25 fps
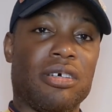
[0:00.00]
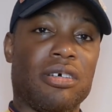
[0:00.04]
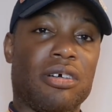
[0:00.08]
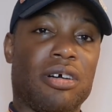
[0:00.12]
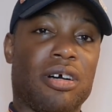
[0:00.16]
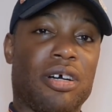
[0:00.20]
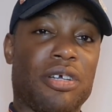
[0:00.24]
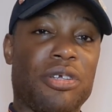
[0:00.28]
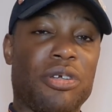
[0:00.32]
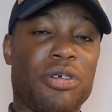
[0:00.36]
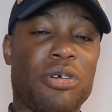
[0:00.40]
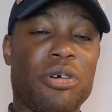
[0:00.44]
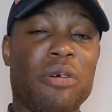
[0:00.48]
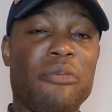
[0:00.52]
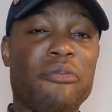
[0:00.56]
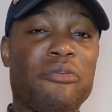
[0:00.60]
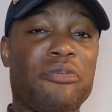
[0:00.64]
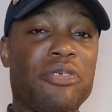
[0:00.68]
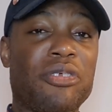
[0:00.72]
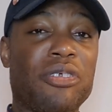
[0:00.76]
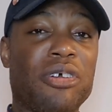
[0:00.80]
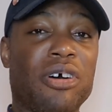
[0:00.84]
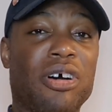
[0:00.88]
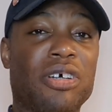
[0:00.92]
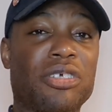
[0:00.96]
Are you
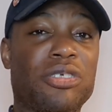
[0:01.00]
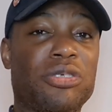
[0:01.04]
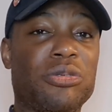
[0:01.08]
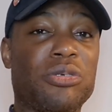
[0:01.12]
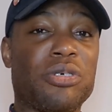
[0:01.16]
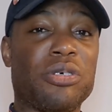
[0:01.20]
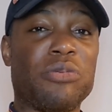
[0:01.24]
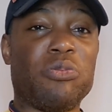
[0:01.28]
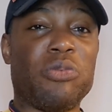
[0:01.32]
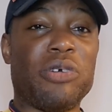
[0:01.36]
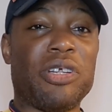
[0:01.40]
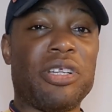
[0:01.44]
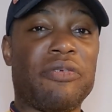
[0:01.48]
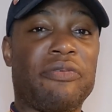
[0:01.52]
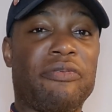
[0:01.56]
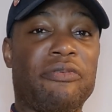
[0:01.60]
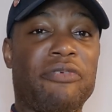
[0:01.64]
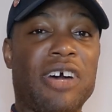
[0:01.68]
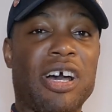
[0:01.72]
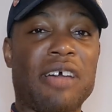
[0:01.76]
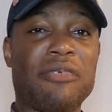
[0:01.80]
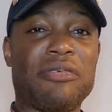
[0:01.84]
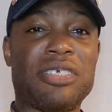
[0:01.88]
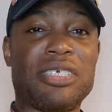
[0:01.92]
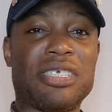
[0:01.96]
confident Arsenal can win
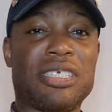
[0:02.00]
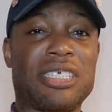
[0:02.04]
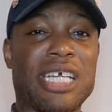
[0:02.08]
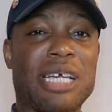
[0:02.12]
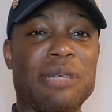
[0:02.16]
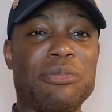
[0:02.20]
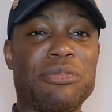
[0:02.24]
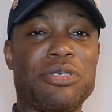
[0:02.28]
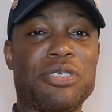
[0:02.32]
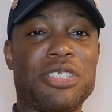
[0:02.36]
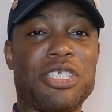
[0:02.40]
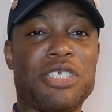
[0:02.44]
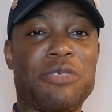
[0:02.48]
5-6 games on